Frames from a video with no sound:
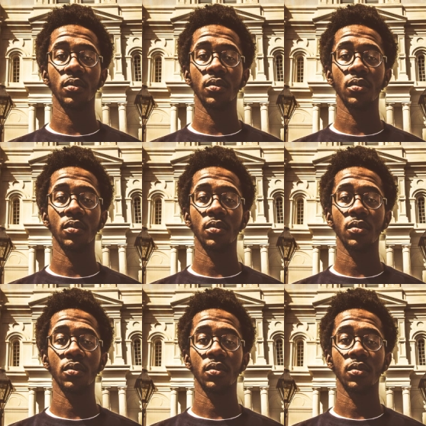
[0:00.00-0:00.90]

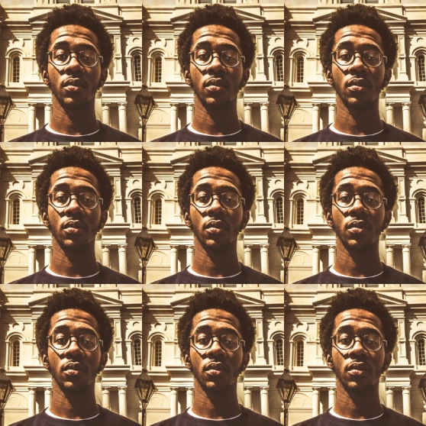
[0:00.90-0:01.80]

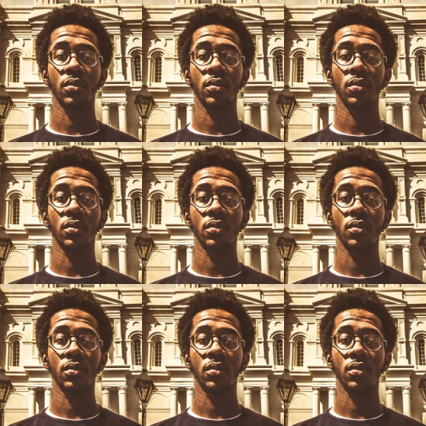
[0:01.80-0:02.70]

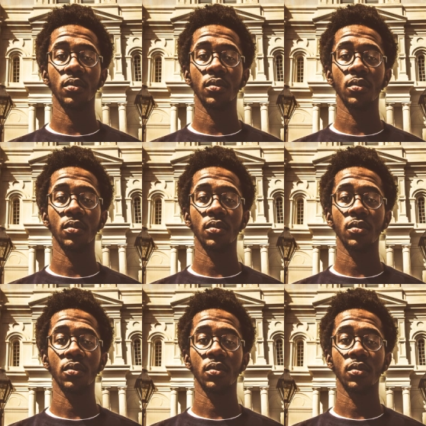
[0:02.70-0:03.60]

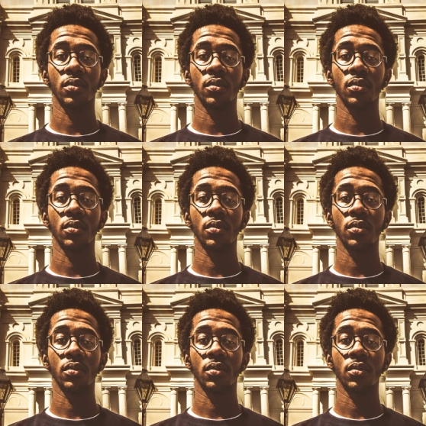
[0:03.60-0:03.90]
[no speech]